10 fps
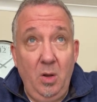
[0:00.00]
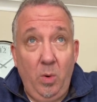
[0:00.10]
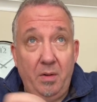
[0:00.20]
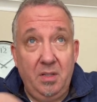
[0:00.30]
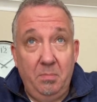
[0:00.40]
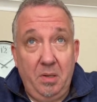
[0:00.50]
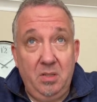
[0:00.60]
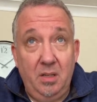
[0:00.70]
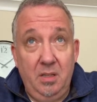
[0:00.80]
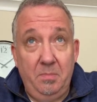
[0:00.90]
Where is the
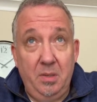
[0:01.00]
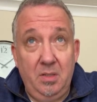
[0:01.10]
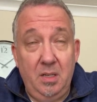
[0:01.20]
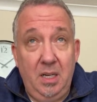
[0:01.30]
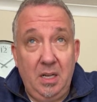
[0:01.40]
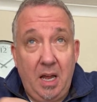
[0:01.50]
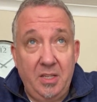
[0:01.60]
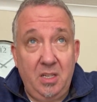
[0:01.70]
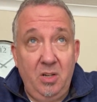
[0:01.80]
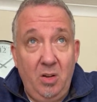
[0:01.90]
butter? The butter,
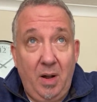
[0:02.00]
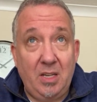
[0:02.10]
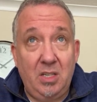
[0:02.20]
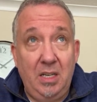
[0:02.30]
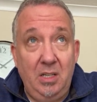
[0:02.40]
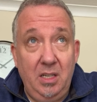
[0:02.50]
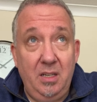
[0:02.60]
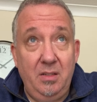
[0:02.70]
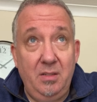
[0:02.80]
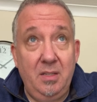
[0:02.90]
So you actually
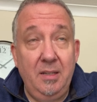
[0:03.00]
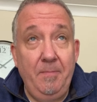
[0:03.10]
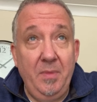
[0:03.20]
learned